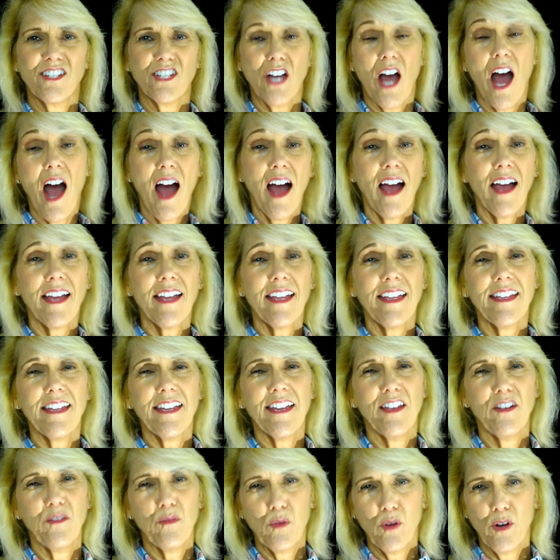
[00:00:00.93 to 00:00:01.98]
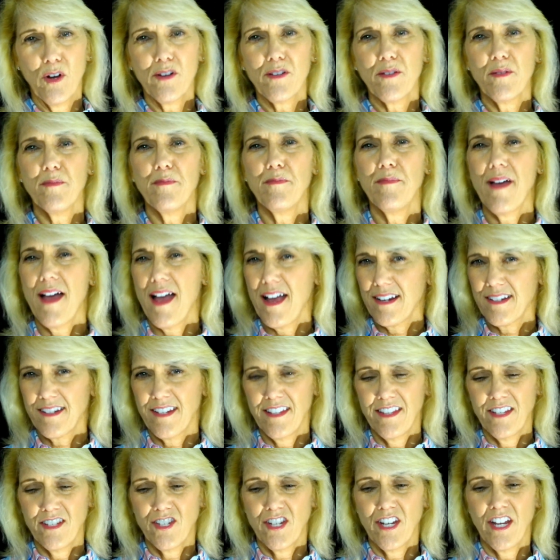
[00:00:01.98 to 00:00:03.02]
Hi and welcome back to
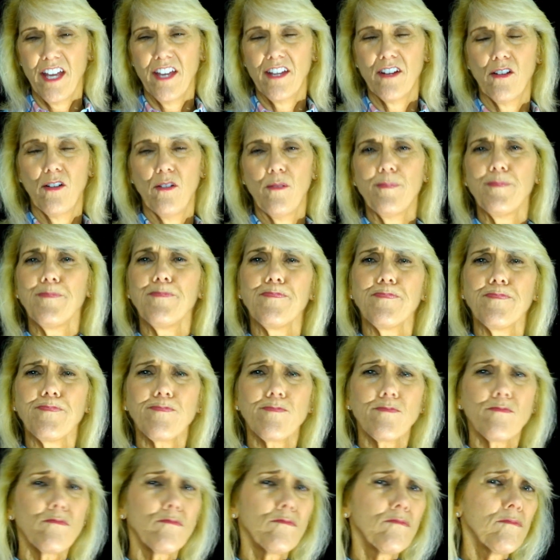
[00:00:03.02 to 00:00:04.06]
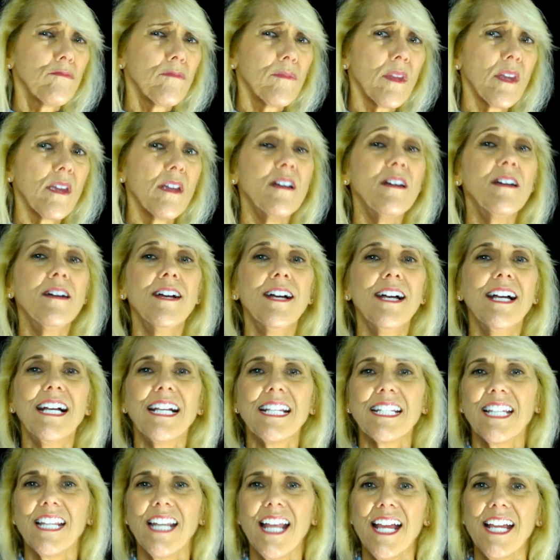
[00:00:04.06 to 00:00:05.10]
the channel.
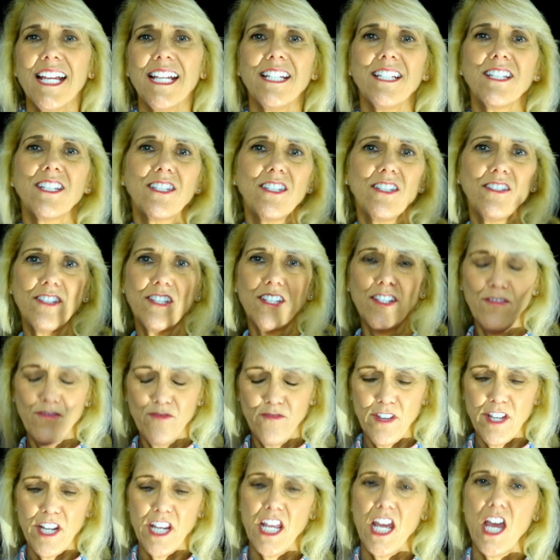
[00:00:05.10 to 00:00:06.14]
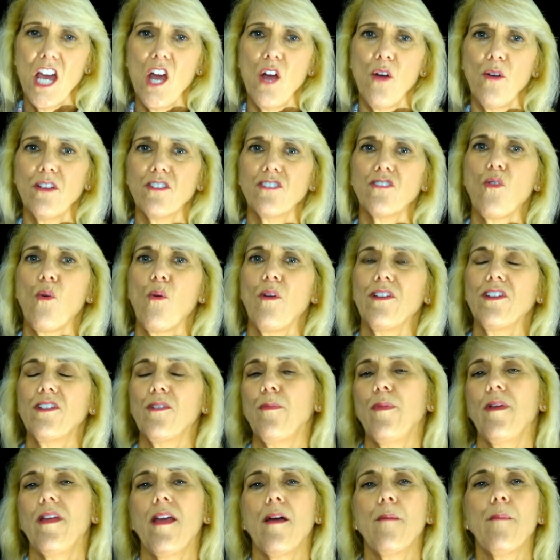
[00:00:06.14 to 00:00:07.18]
Today's video is going to
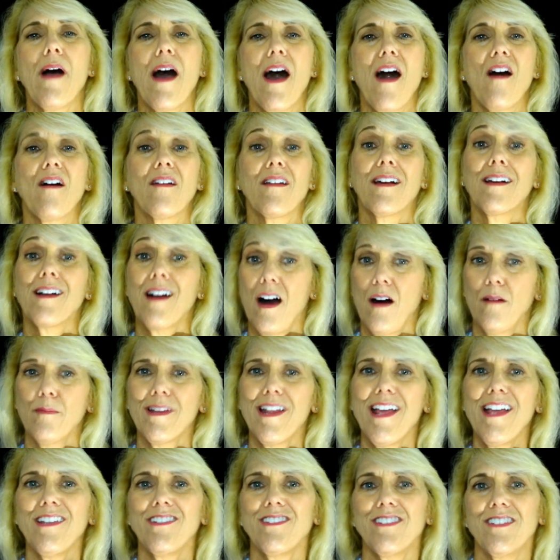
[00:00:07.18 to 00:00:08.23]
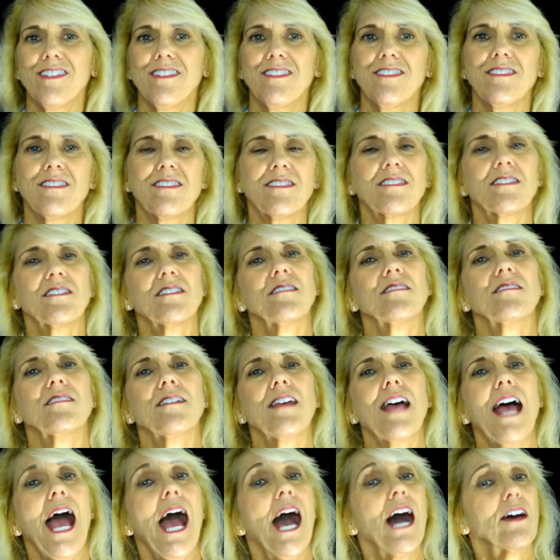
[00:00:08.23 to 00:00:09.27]
be about accommodations.
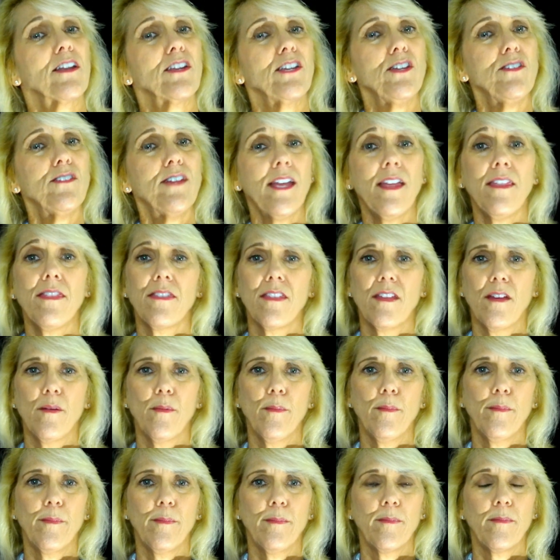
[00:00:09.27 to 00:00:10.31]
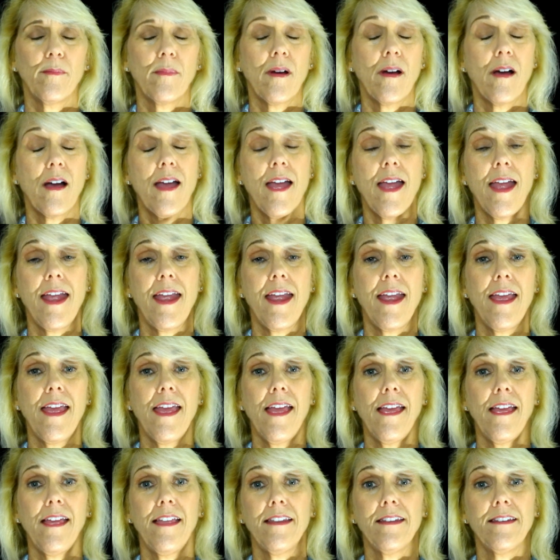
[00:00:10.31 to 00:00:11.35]
How do you get them?
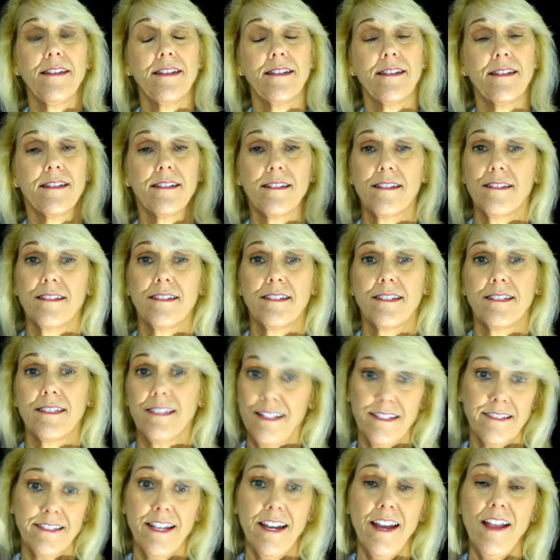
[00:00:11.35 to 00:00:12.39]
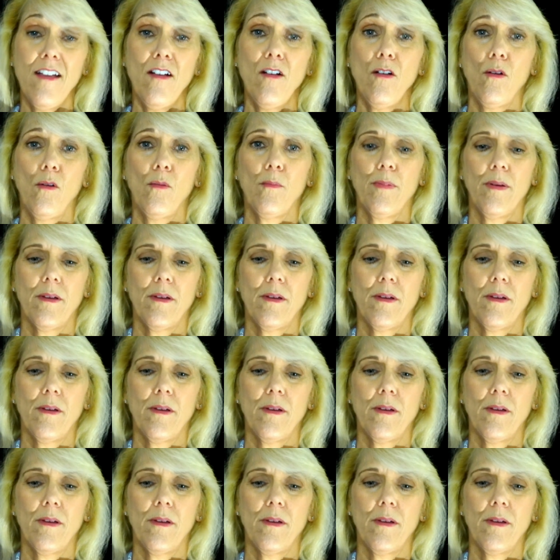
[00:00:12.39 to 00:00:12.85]
And does it help?